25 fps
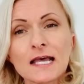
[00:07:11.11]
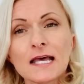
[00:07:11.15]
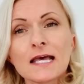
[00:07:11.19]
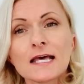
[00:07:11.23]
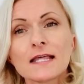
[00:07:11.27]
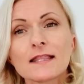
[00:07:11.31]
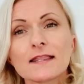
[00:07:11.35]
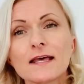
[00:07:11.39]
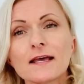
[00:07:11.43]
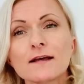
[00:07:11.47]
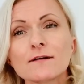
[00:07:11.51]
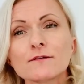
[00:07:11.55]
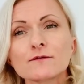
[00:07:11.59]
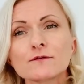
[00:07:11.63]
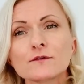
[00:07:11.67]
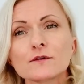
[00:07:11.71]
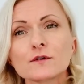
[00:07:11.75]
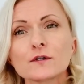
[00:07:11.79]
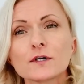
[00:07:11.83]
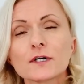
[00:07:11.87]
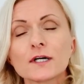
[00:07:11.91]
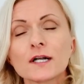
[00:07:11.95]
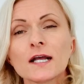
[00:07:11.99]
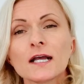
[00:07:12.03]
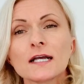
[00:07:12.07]

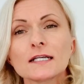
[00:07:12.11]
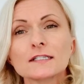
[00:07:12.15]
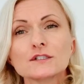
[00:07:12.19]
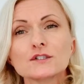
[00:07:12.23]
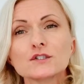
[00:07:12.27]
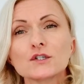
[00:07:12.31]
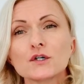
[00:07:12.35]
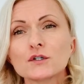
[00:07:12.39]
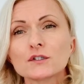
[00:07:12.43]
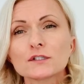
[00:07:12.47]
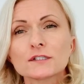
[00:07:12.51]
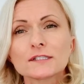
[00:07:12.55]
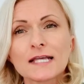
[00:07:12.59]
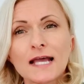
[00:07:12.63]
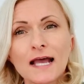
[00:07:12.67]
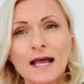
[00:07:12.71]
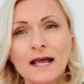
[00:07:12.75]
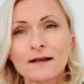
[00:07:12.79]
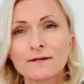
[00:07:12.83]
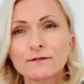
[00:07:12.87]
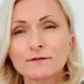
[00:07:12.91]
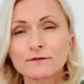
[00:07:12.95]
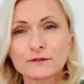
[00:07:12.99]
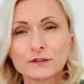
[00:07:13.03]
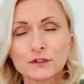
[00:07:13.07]
Therefore, don't
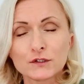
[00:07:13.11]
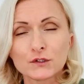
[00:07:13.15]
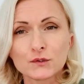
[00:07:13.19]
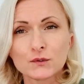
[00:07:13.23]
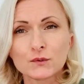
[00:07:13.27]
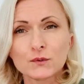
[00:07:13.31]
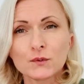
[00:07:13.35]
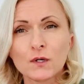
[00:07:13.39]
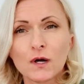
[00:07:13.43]
have to,